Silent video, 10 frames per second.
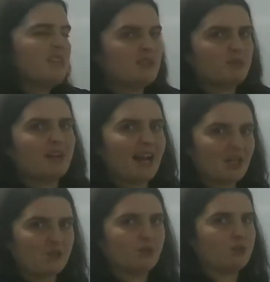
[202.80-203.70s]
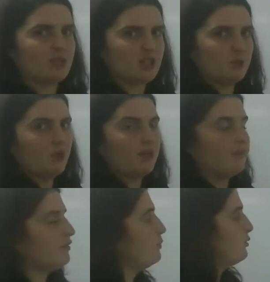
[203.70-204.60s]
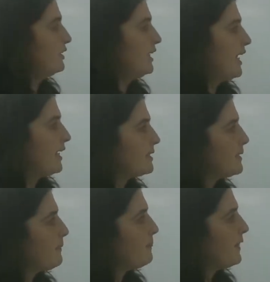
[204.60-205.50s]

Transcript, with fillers: this reaction force is actually working far more in the x.